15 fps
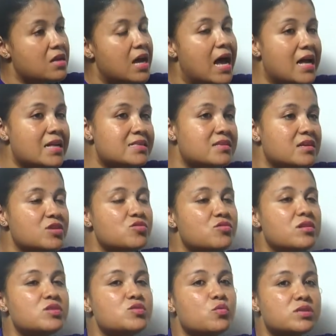As such,
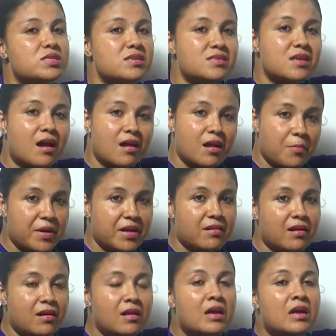the resources are
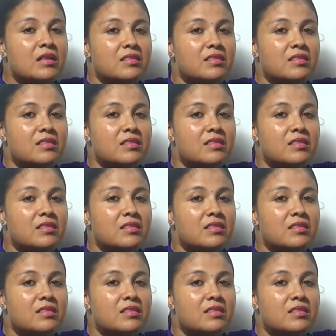limited.